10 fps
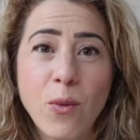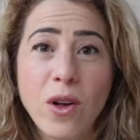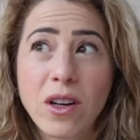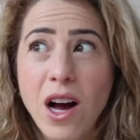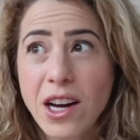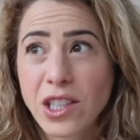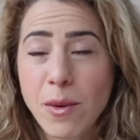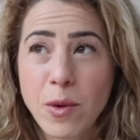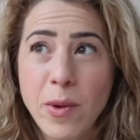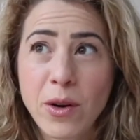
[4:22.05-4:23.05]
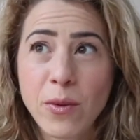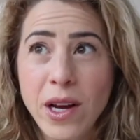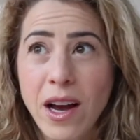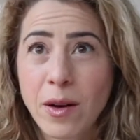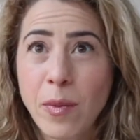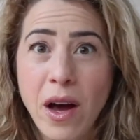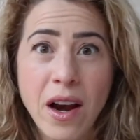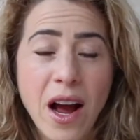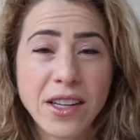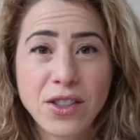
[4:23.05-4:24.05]
well, gosh, I'm a amenorrheic,
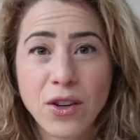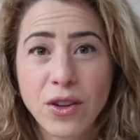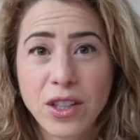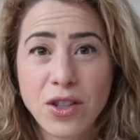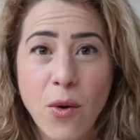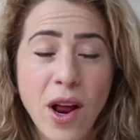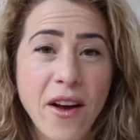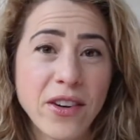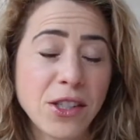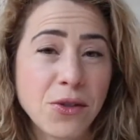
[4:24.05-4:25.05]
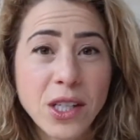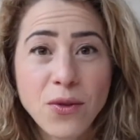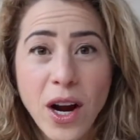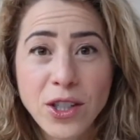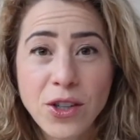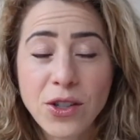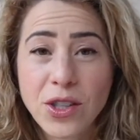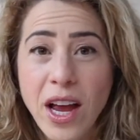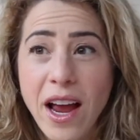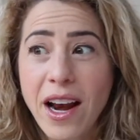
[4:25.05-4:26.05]
but I certainly don't have any stress
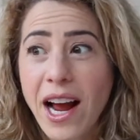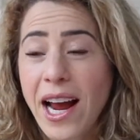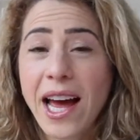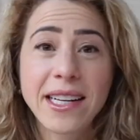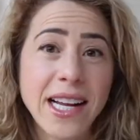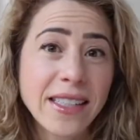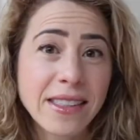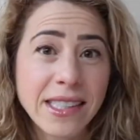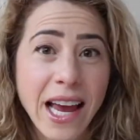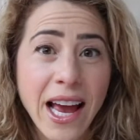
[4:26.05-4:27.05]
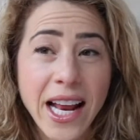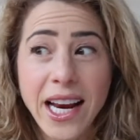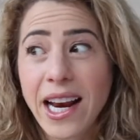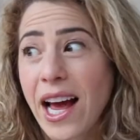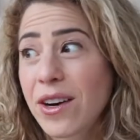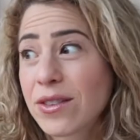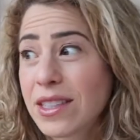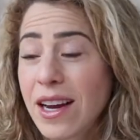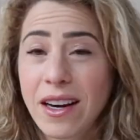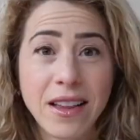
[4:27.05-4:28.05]
fractures, and I had a DEXA scan, and I don't
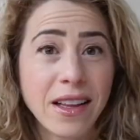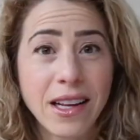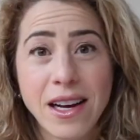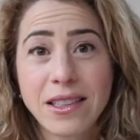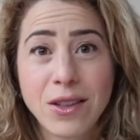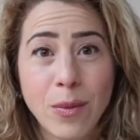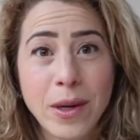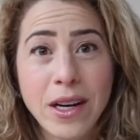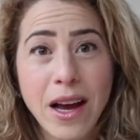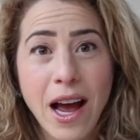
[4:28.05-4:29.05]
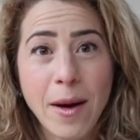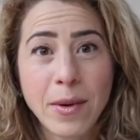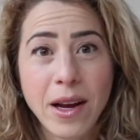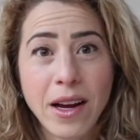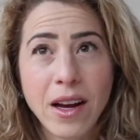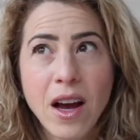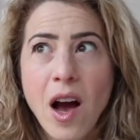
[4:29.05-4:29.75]
see anything like osteopenia happening,